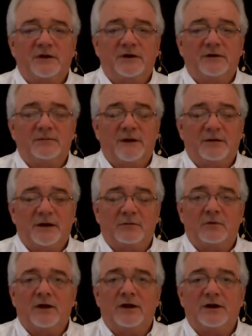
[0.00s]
I
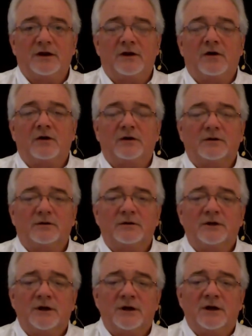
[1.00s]
read in an article
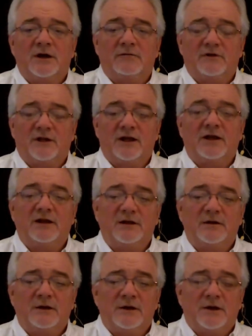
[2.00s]
of a lady